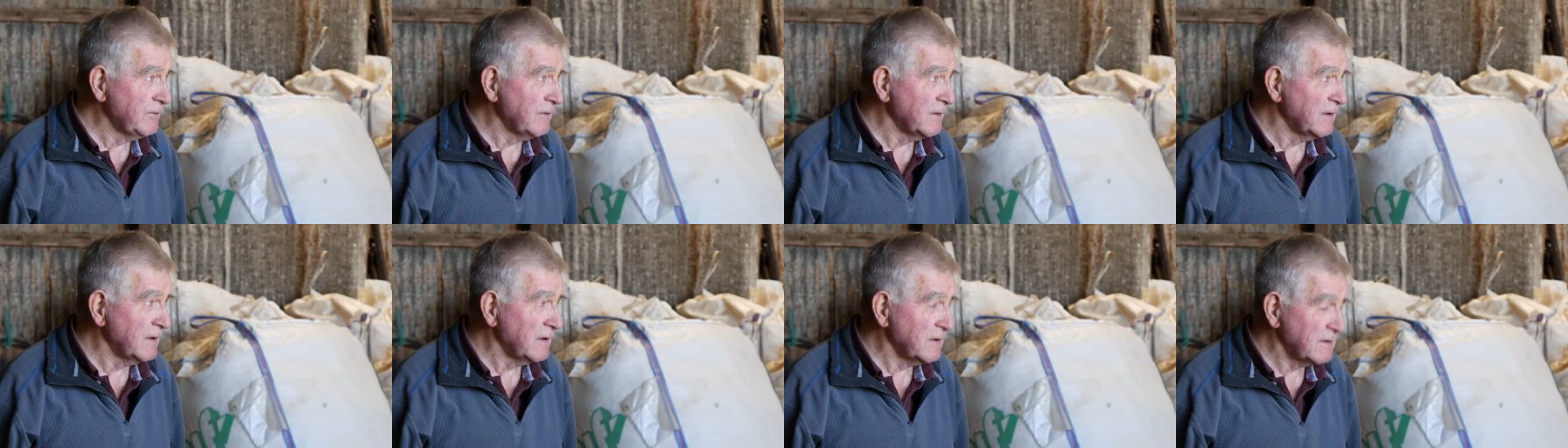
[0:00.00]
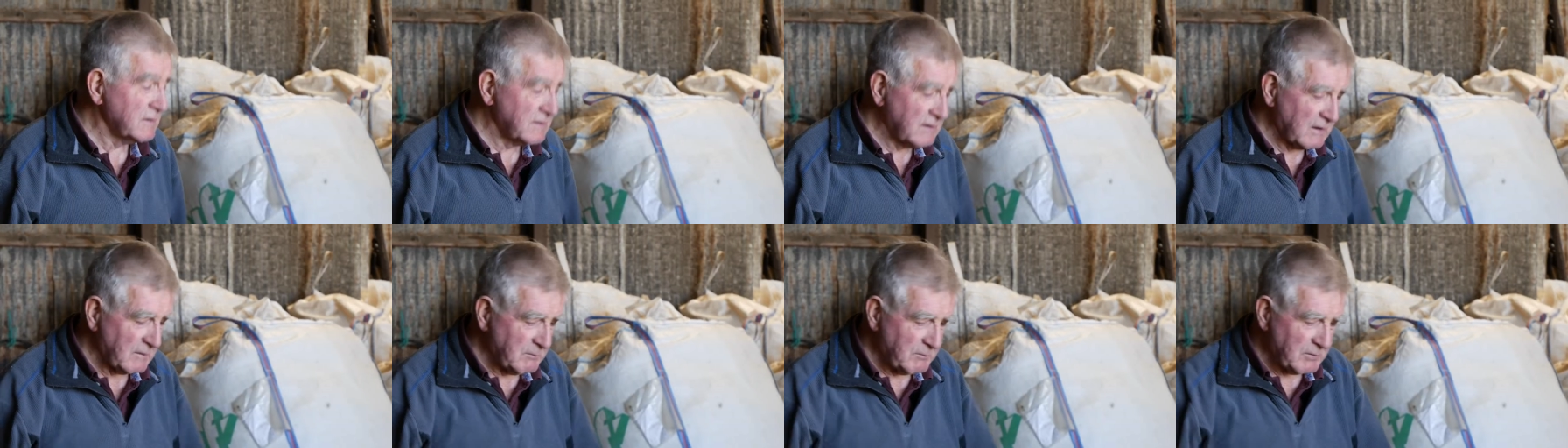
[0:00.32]
on. There's
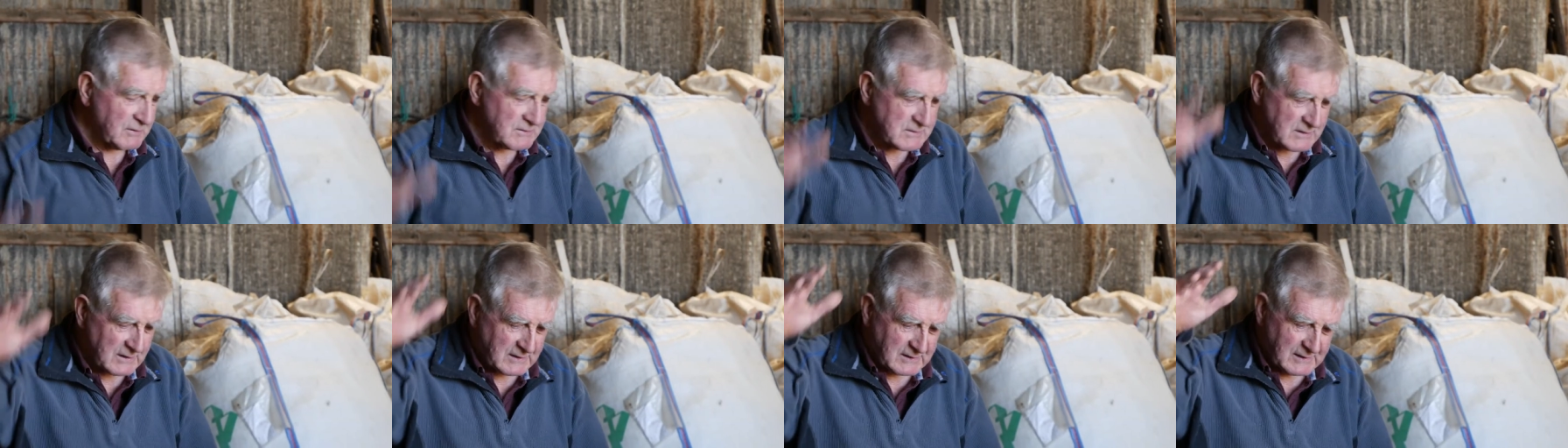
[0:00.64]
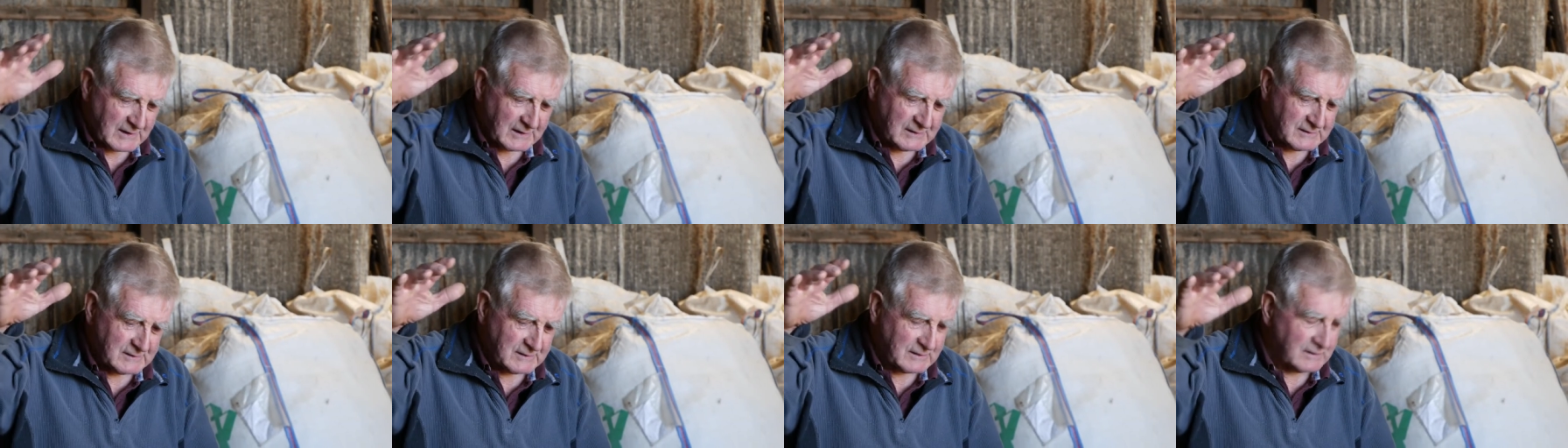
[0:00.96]
timbers like
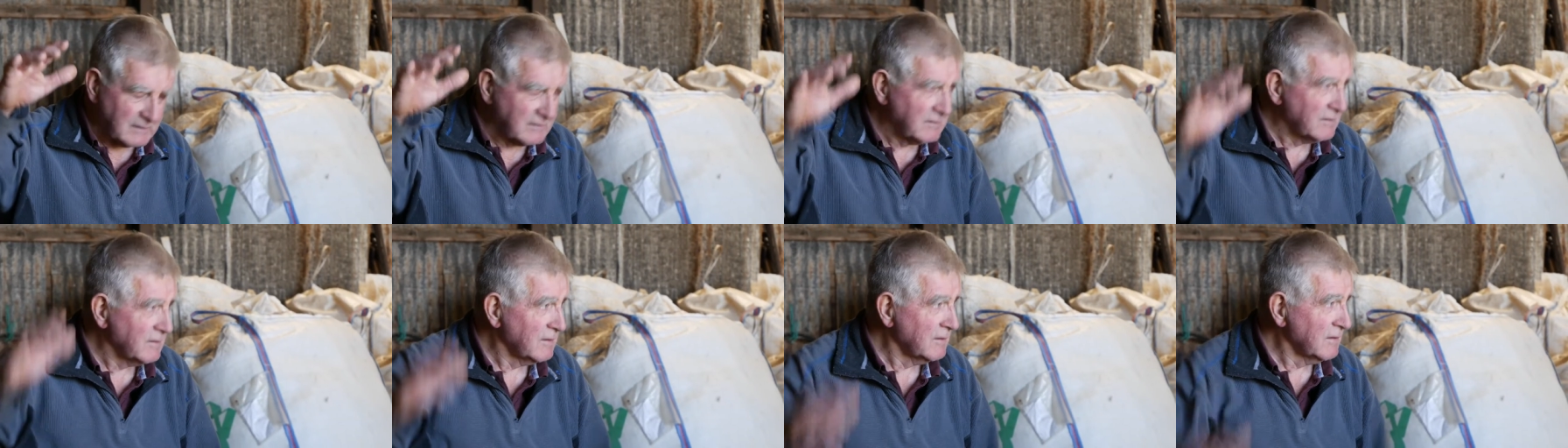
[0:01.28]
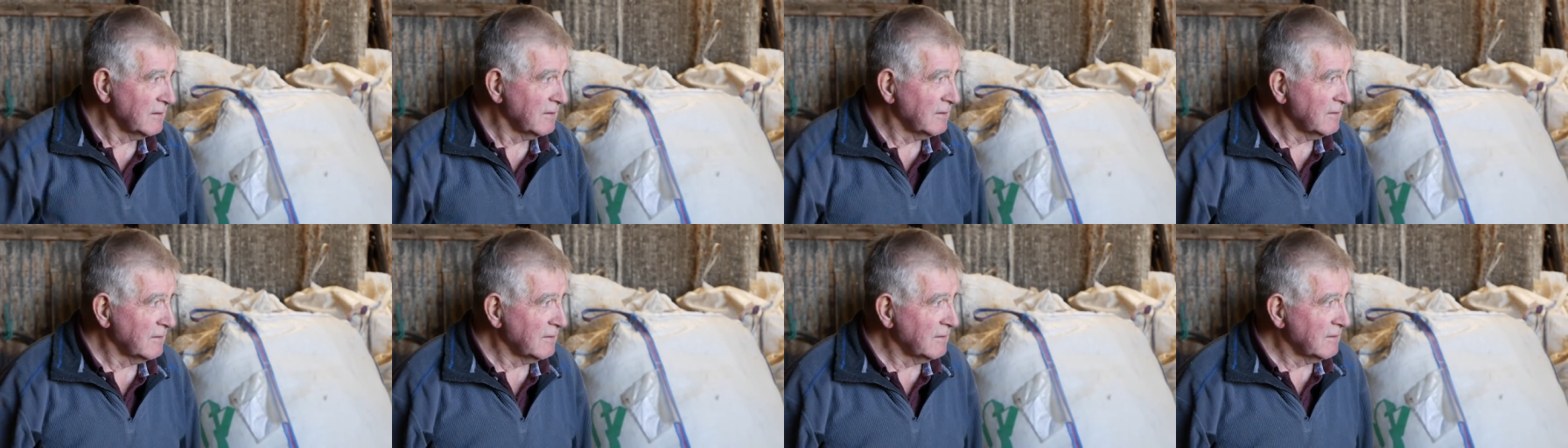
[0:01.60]
that in it.
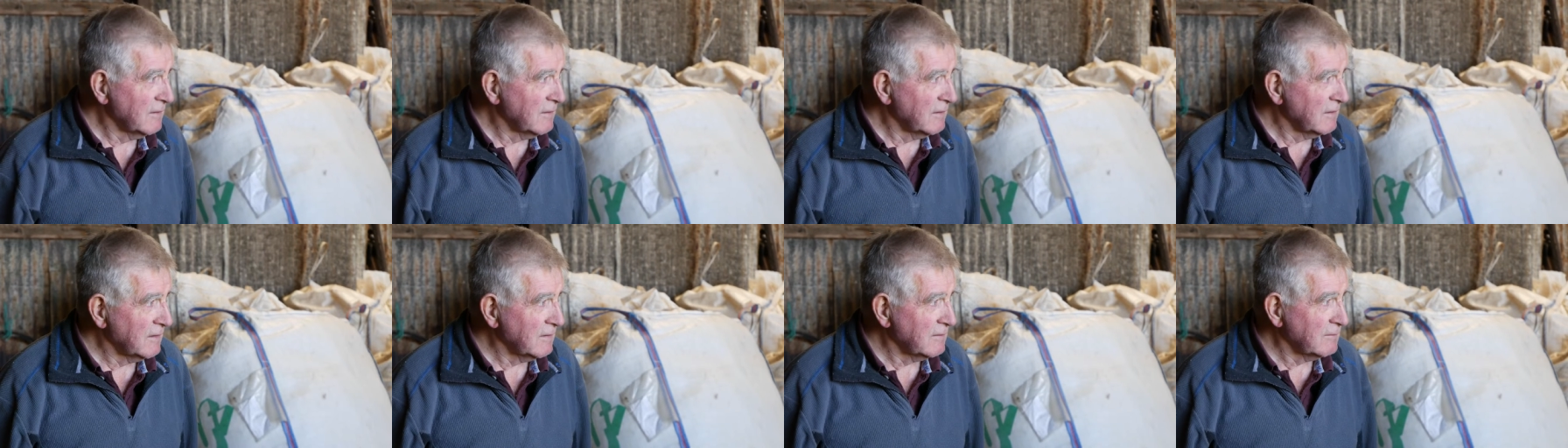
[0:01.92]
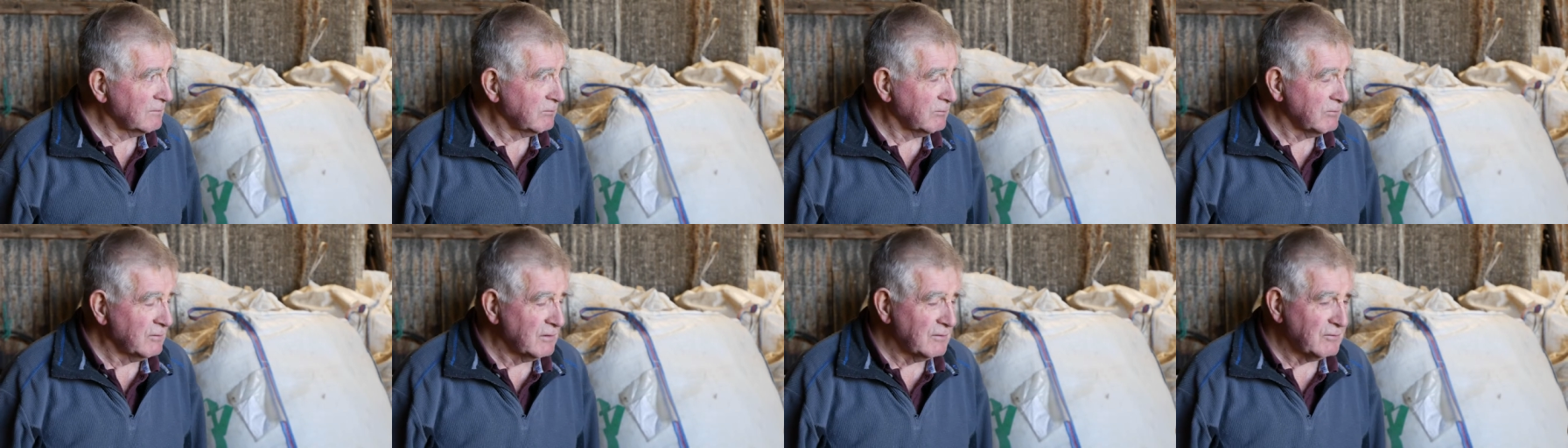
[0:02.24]

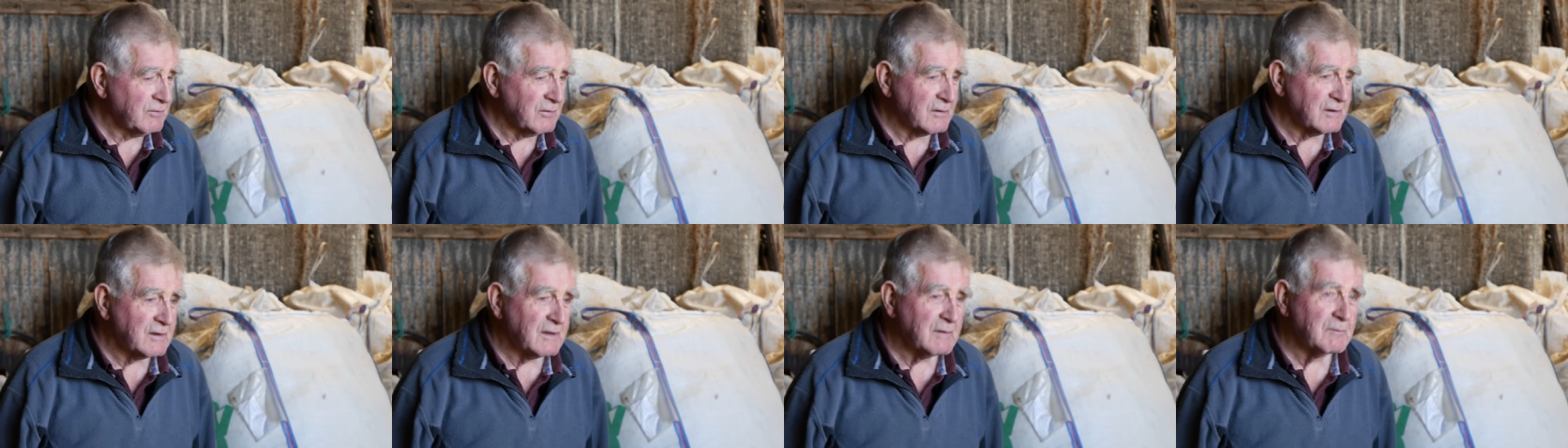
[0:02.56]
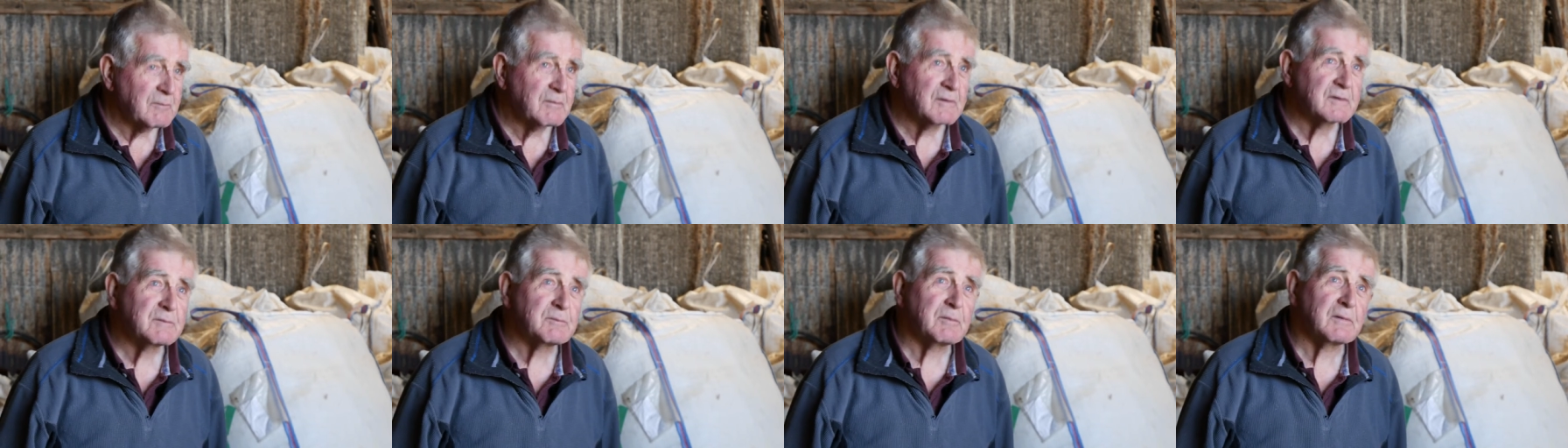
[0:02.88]
It's wonderful
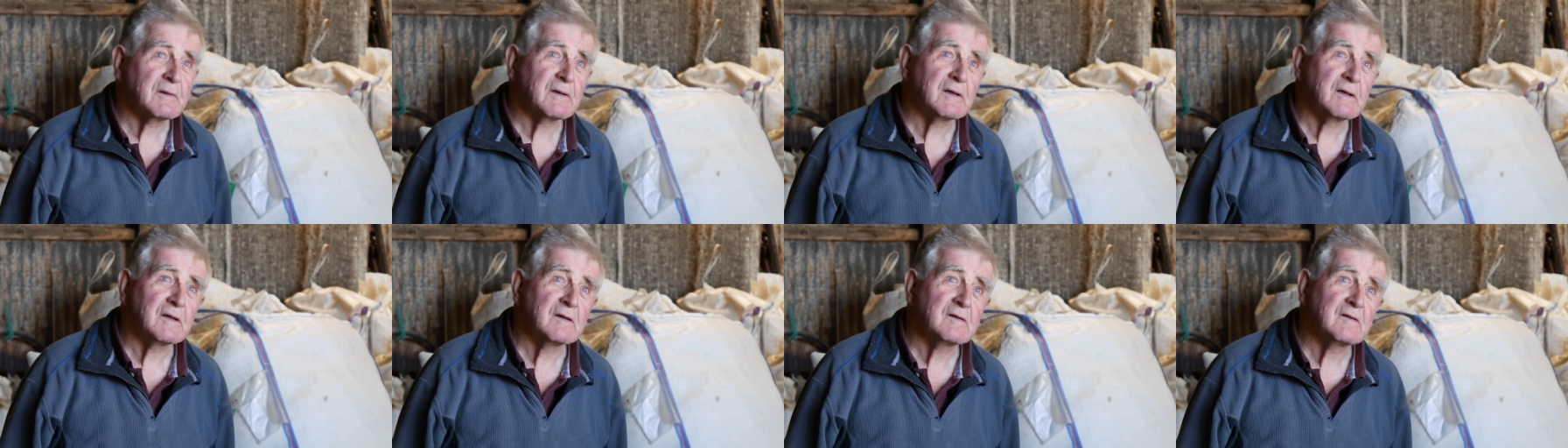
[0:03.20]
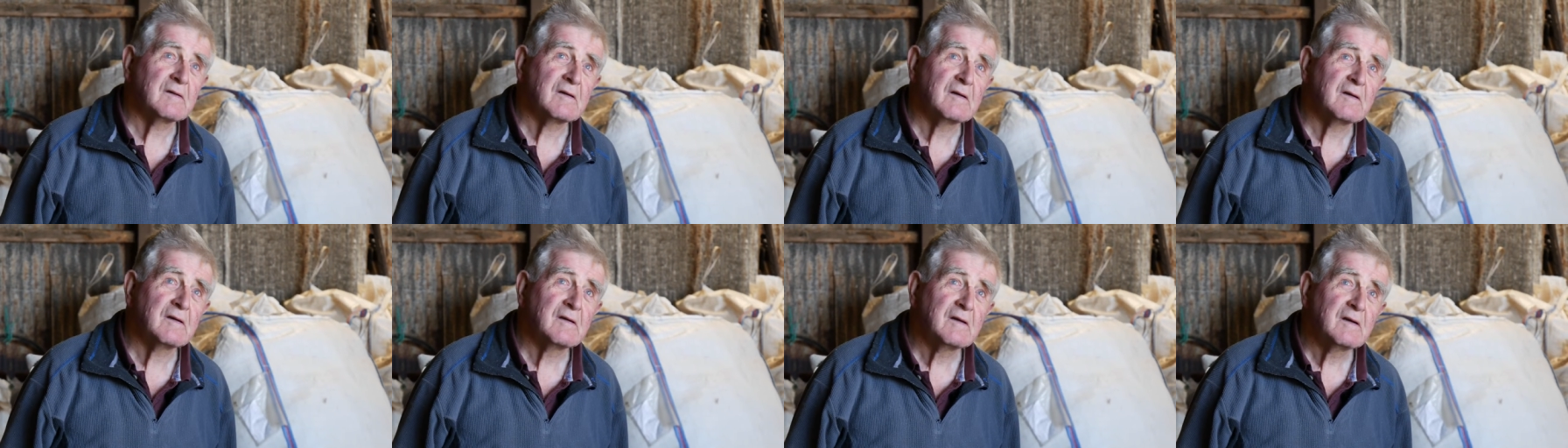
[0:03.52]
timbers put in it.